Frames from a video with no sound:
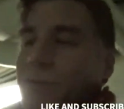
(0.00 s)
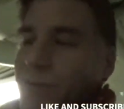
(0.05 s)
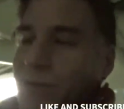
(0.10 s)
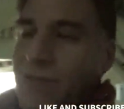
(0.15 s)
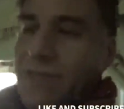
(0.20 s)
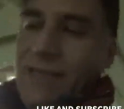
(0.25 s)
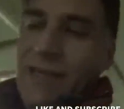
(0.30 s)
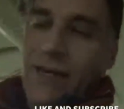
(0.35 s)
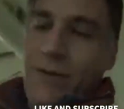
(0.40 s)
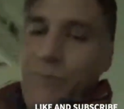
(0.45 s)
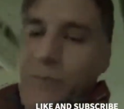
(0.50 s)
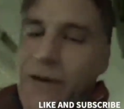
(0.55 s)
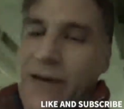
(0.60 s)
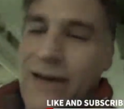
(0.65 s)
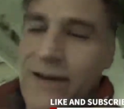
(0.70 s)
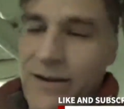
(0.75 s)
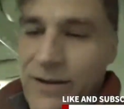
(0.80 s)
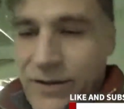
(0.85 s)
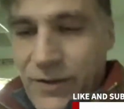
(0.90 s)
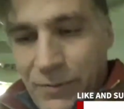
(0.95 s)
with the kick
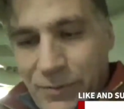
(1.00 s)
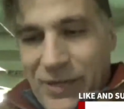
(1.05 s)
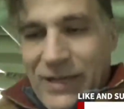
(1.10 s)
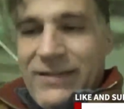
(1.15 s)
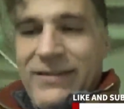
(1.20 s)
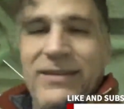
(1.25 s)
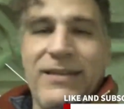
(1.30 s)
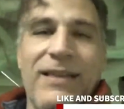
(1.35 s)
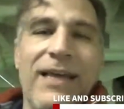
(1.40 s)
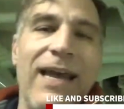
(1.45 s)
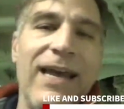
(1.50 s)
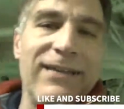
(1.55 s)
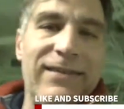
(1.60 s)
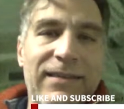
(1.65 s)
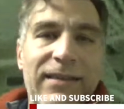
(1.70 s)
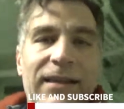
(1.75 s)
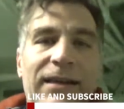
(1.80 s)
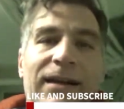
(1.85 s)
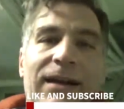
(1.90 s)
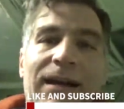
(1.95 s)
panel, the
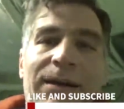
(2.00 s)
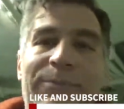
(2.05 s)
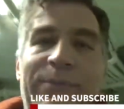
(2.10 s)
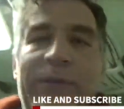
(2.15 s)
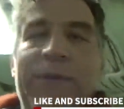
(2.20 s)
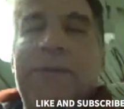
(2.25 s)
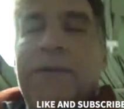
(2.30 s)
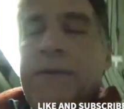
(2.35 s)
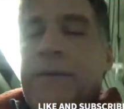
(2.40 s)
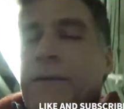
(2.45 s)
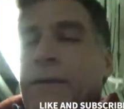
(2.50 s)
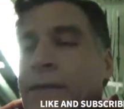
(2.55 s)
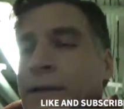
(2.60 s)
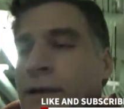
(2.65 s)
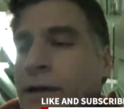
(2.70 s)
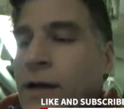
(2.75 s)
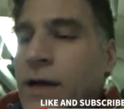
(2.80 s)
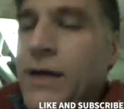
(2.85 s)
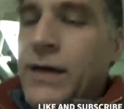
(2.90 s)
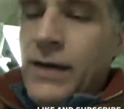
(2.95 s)
plexiglass lit up,
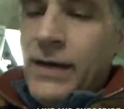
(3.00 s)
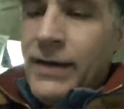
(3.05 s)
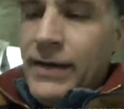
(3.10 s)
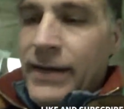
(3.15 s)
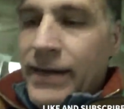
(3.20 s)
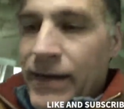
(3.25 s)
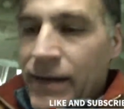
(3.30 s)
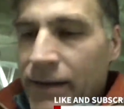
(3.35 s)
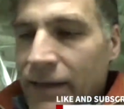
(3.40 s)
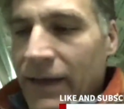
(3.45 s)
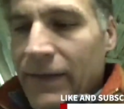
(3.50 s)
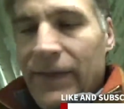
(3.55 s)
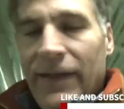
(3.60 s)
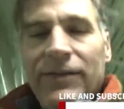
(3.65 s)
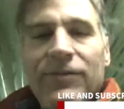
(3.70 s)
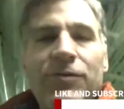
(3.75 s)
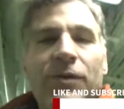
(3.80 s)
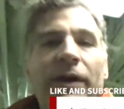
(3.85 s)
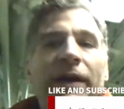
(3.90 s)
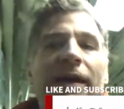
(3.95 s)
uh, and that's why